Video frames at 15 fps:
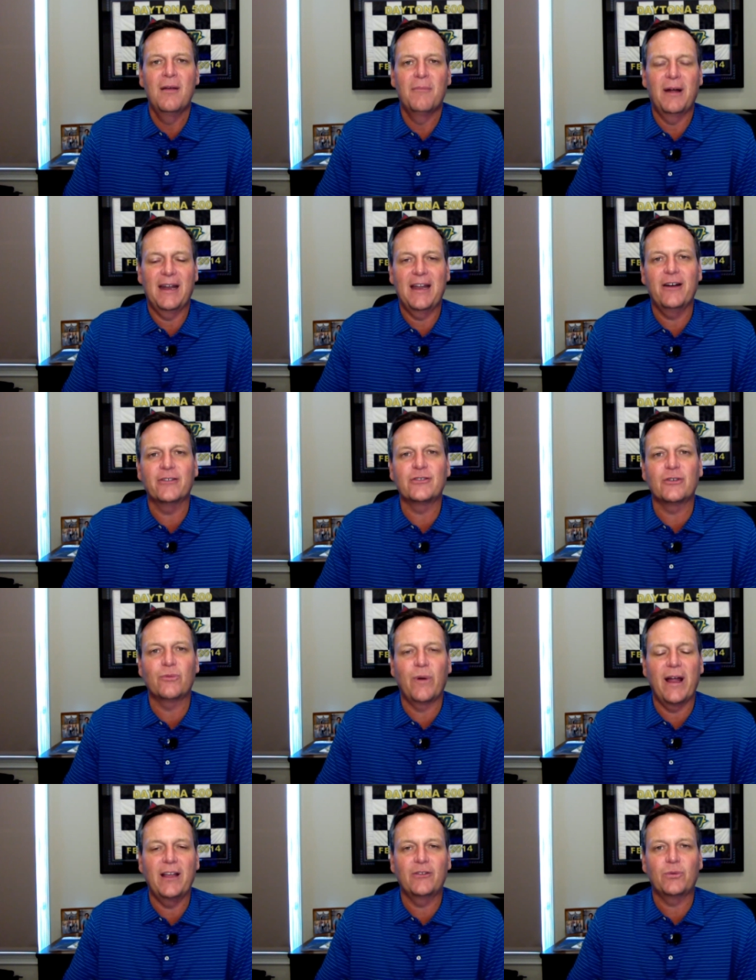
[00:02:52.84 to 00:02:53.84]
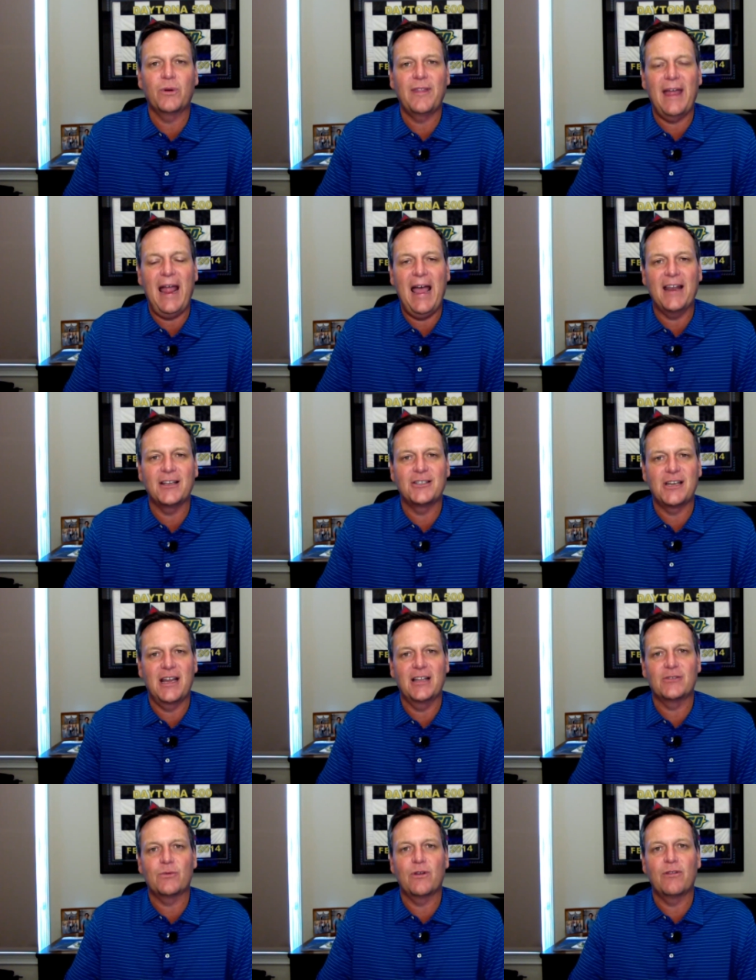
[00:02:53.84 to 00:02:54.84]
But here's a race where they had a
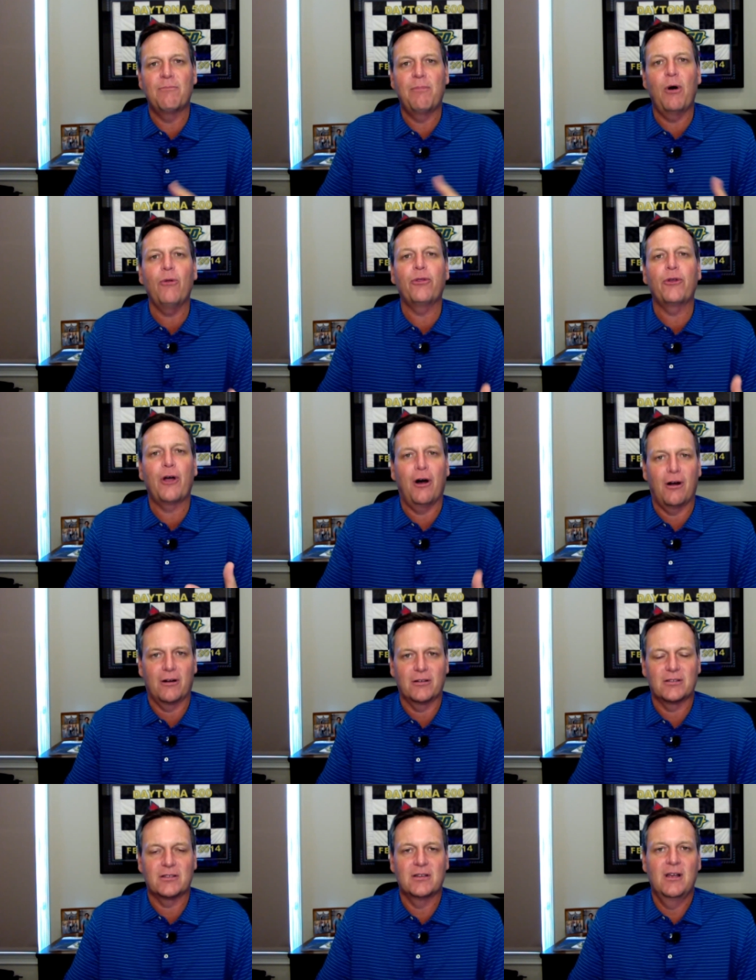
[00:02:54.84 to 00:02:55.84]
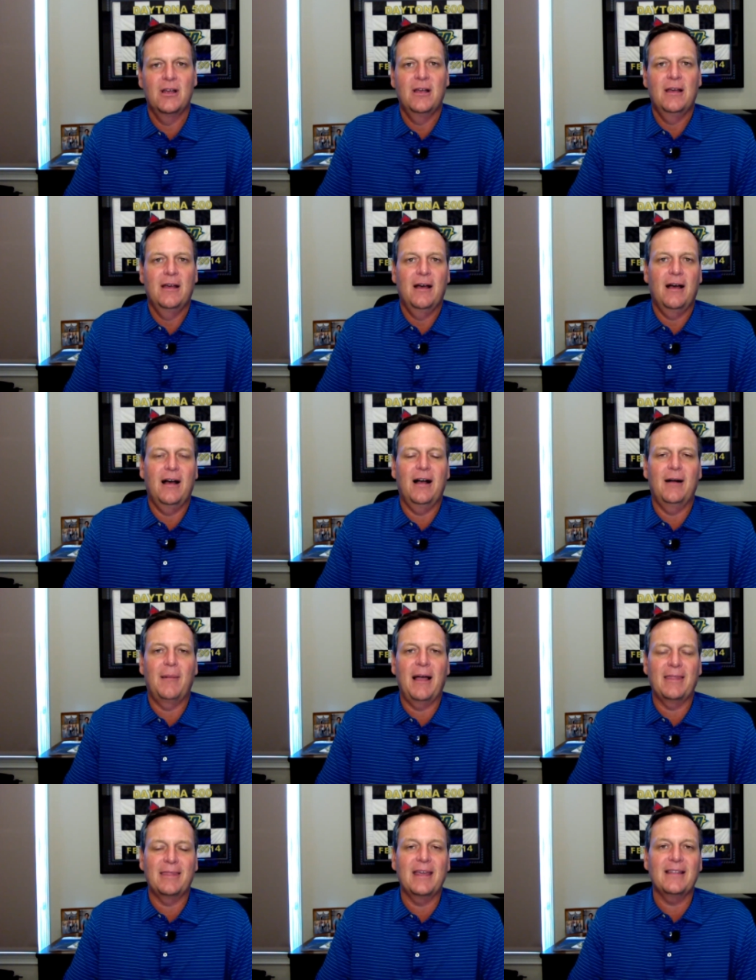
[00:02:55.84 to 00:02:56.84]
chance with both cars. Um,
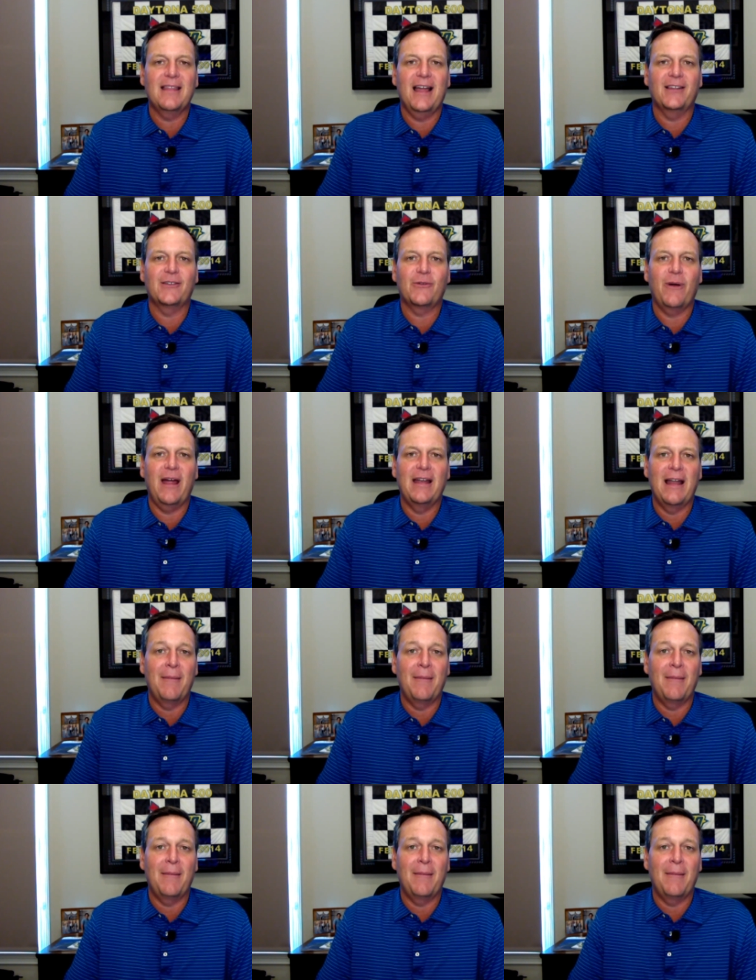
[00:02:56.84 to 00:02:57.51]
I think that's great.